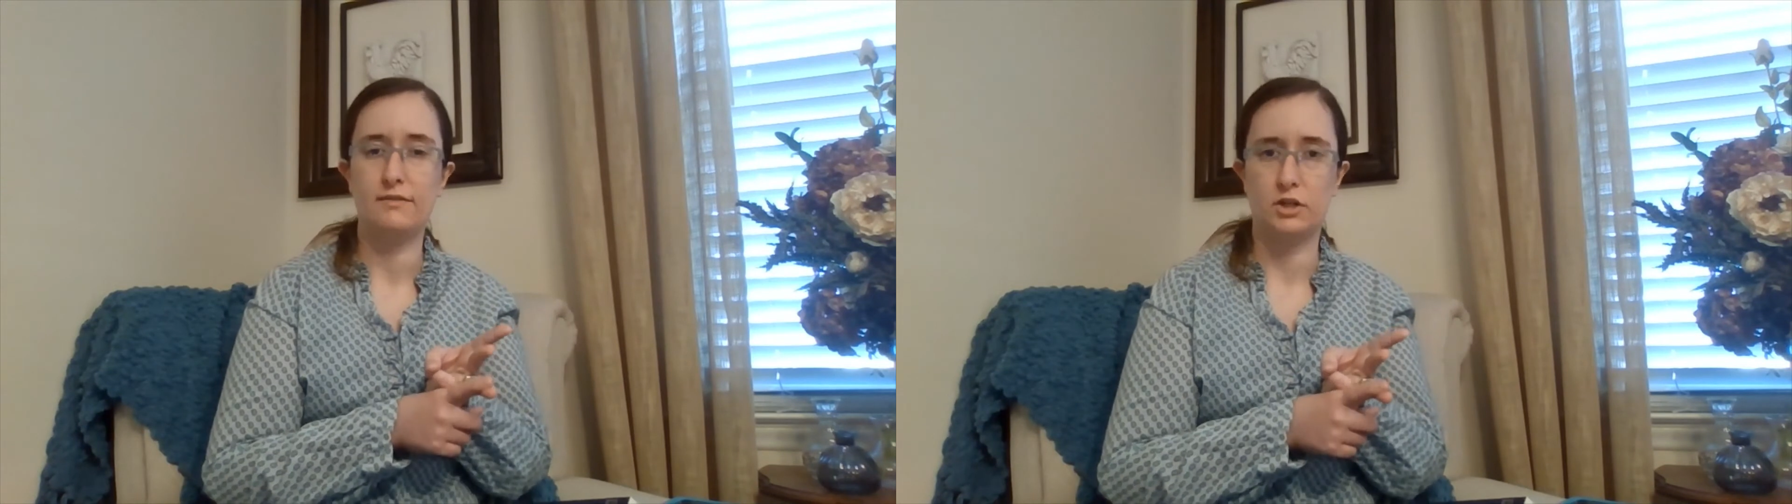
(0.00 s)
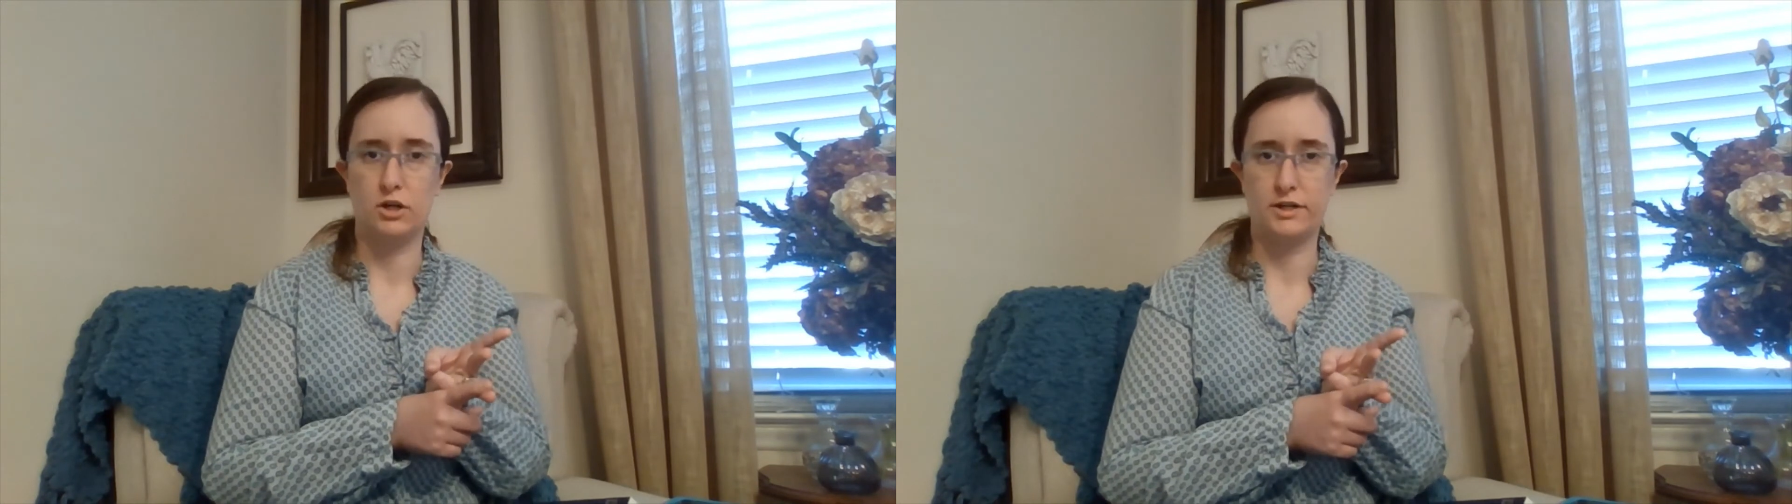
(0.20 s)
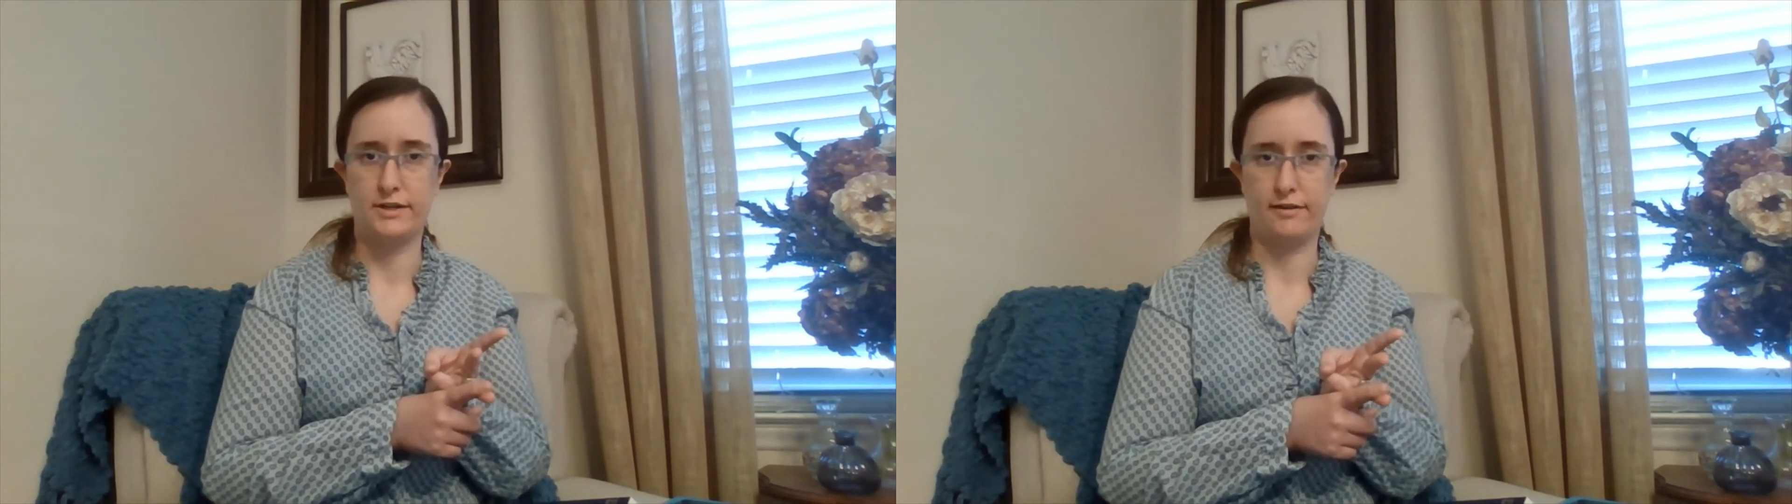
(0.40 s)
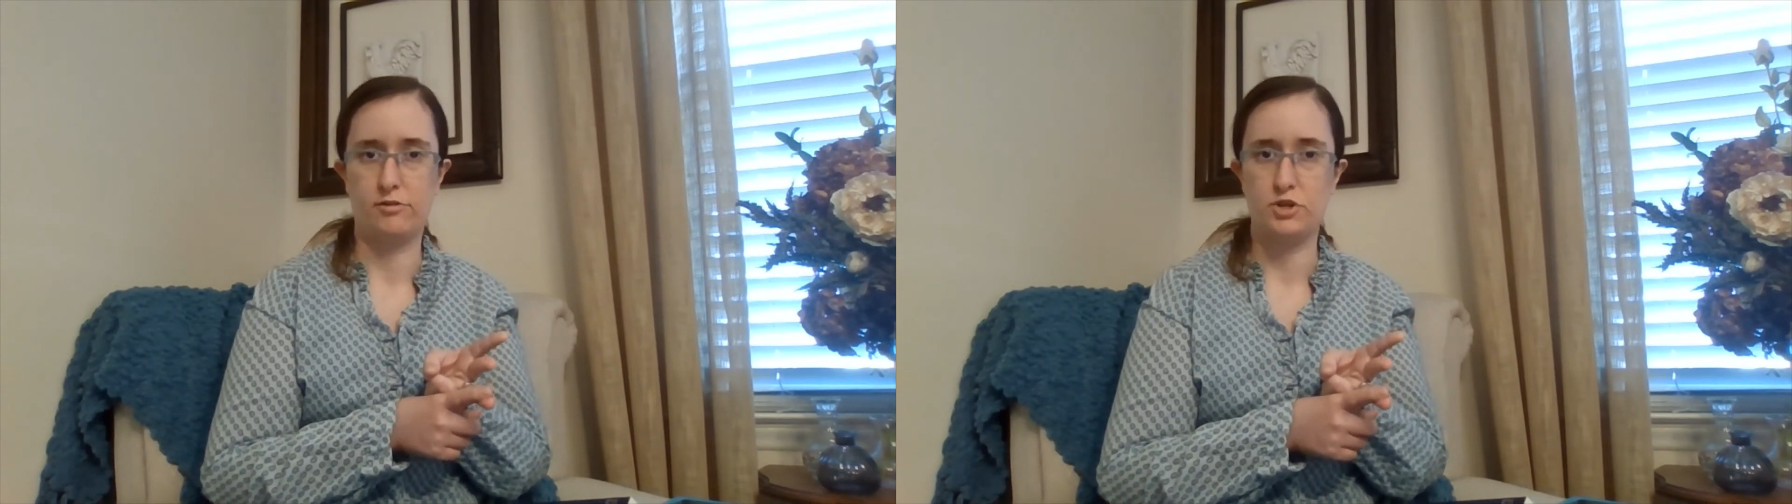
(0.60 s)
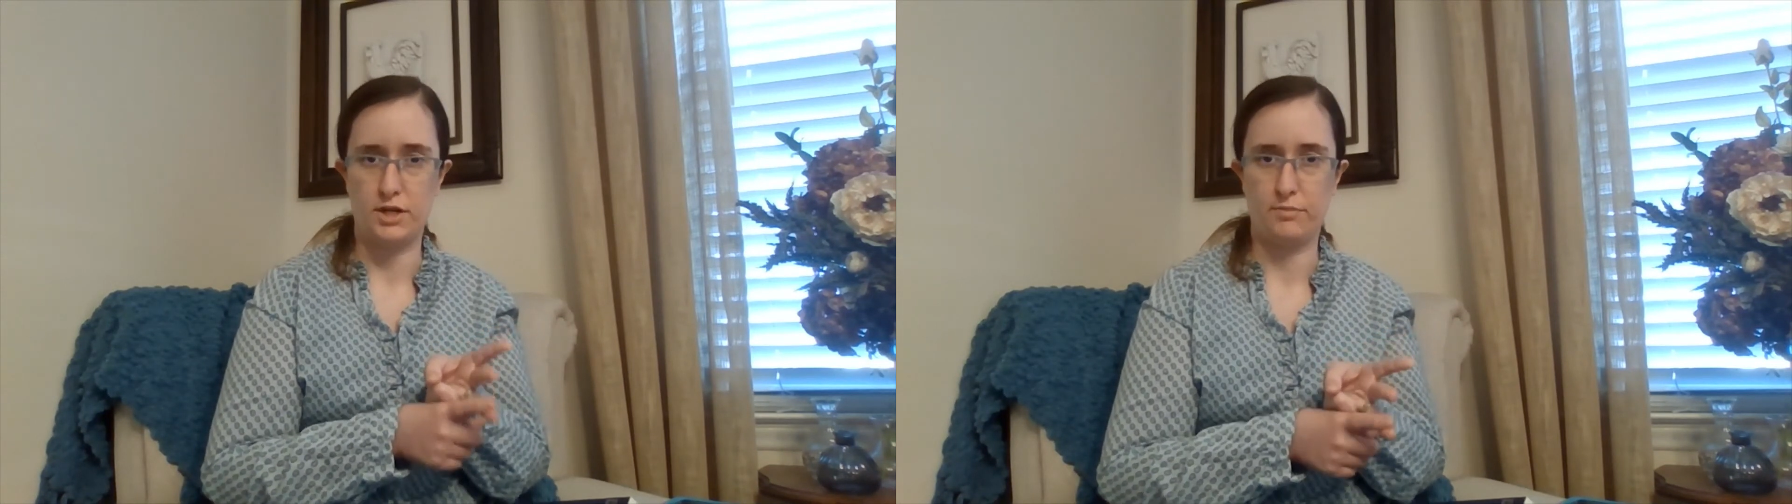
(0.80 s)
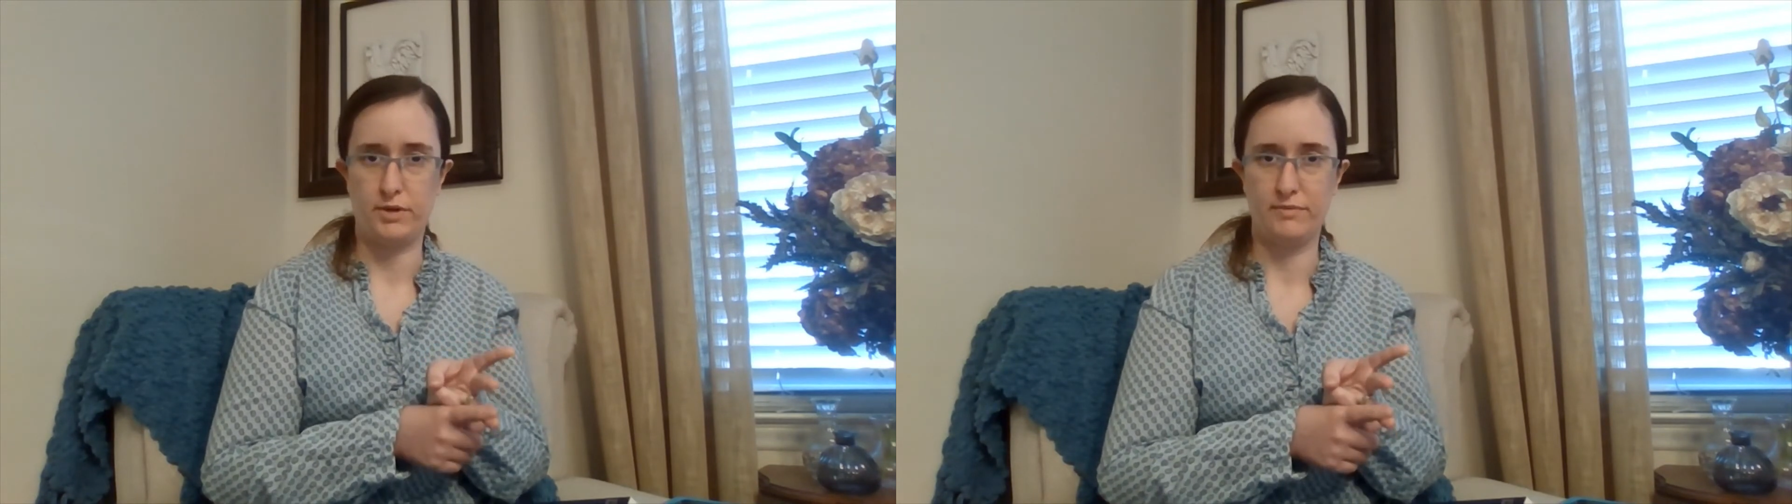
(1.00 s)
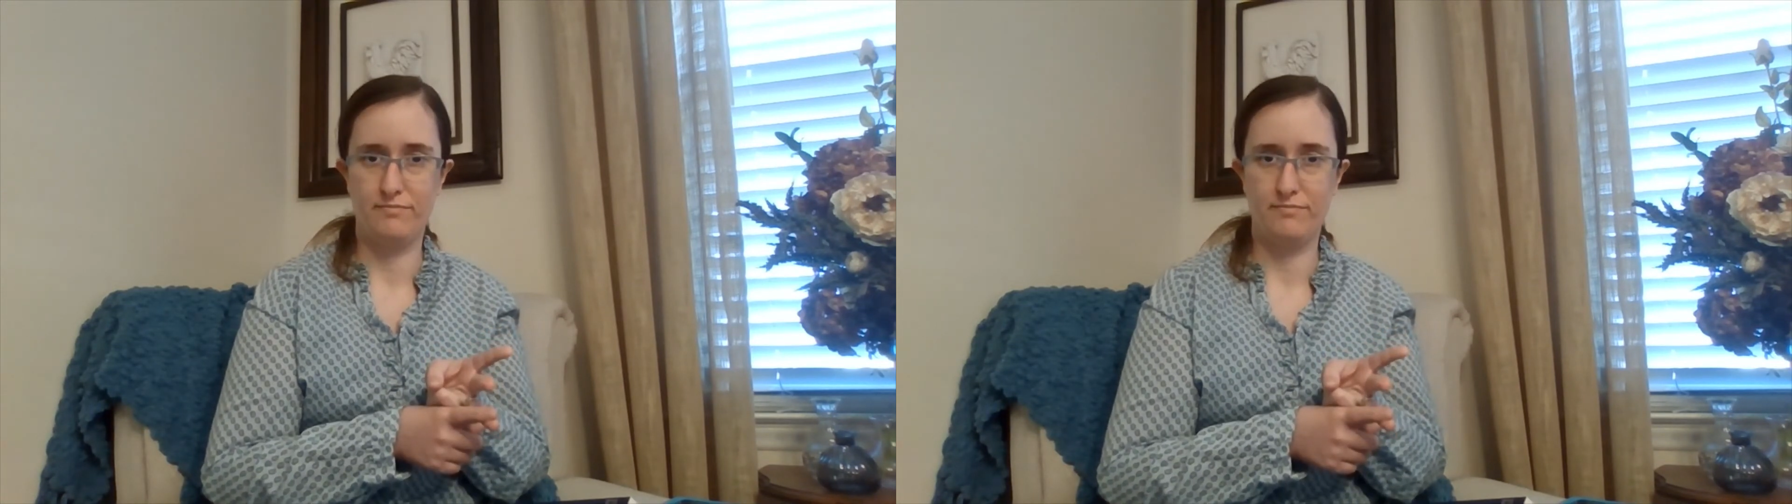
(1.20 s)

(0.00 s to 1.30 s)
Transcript: a contest champion.